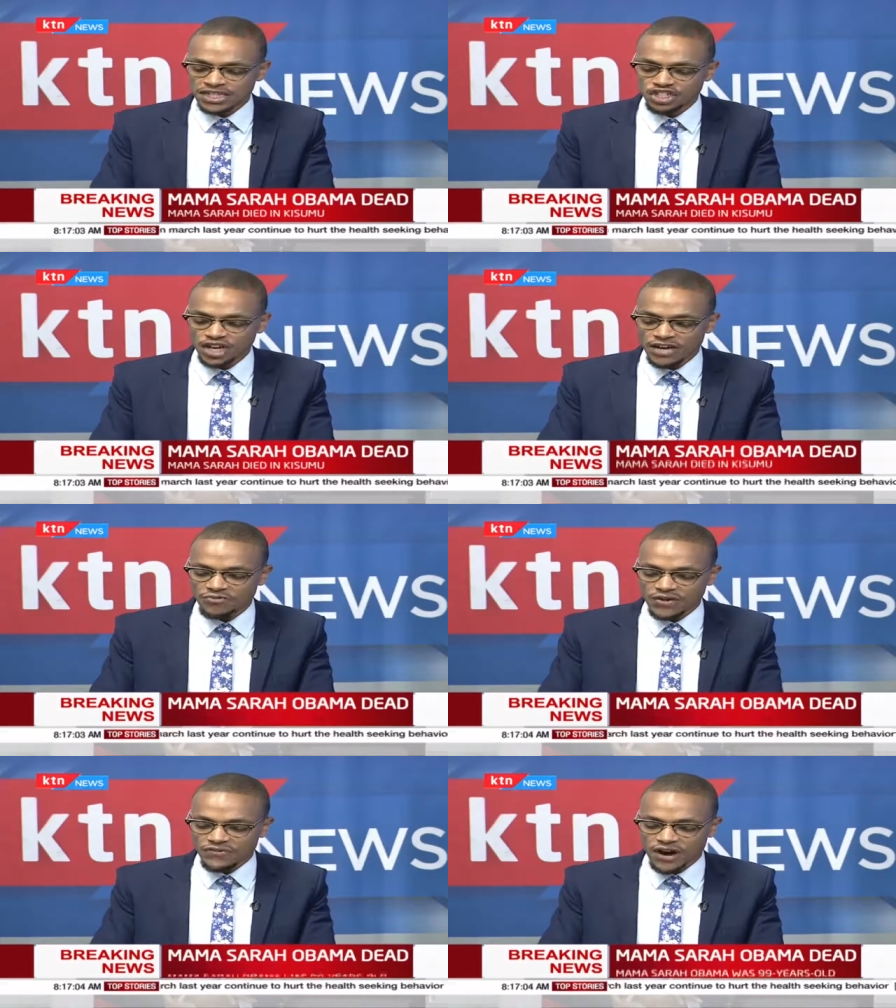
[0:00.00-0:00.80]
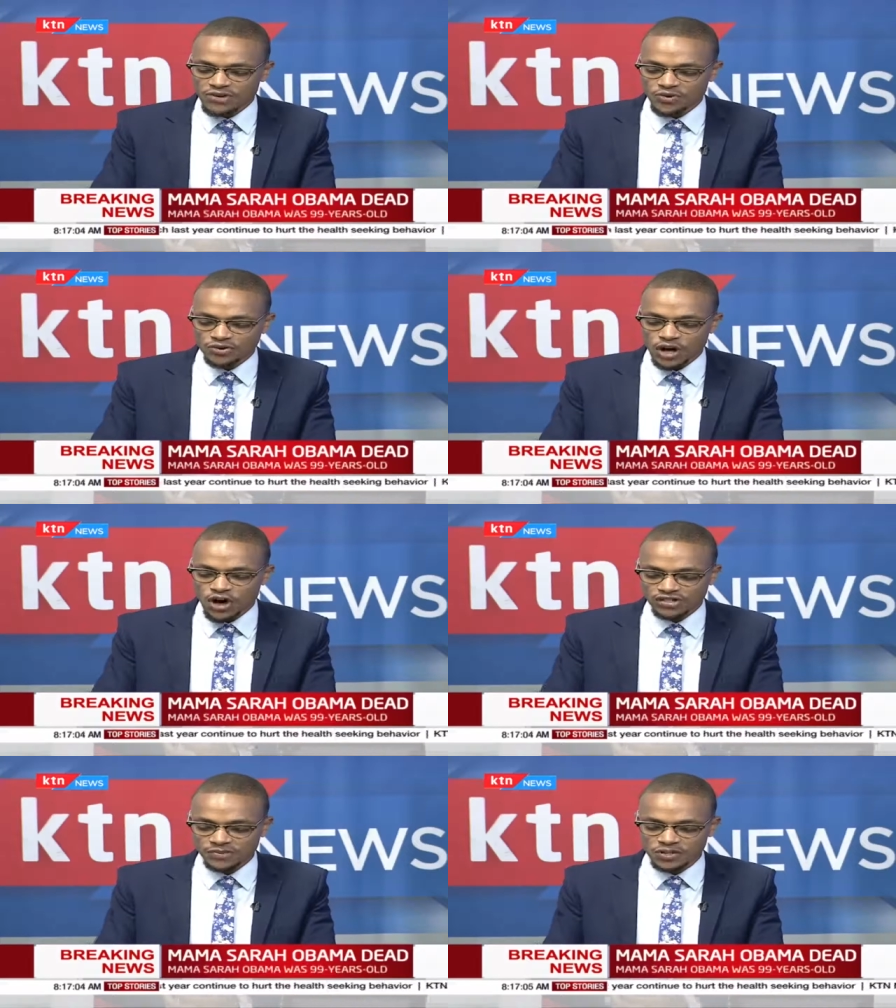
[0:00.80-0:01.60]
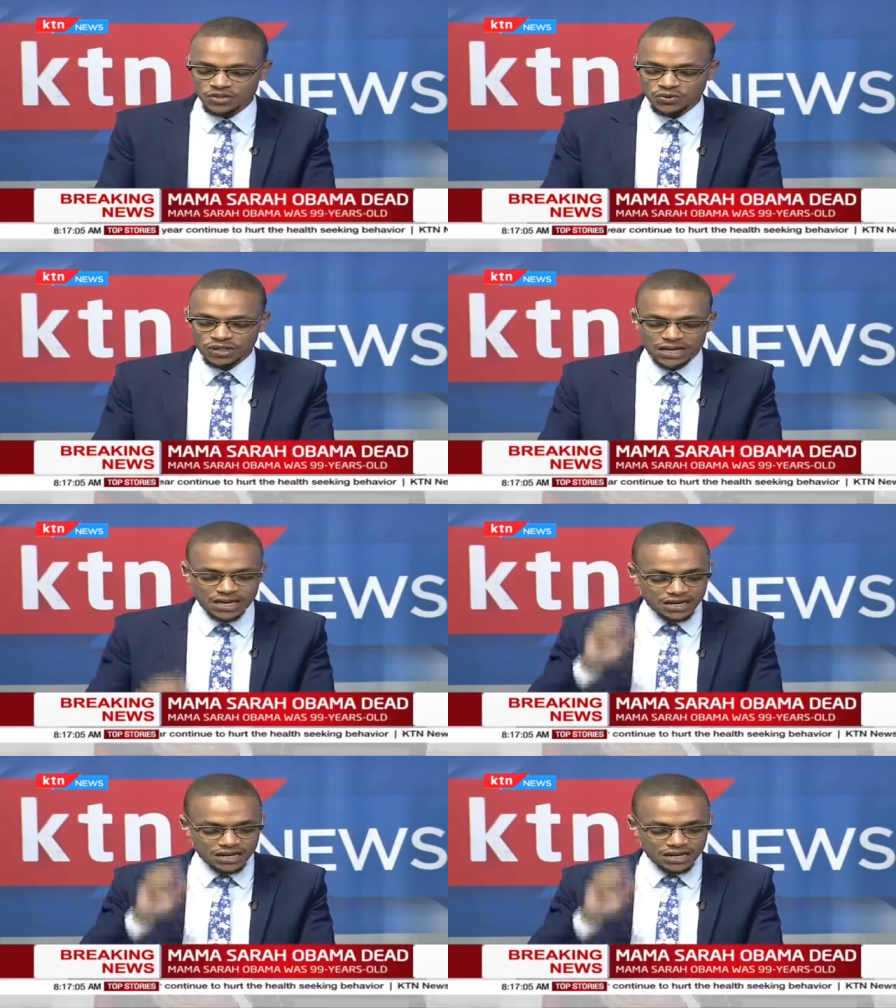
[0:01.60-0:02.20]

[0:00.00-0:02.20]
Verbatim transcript: Teaching and Referral Hospital.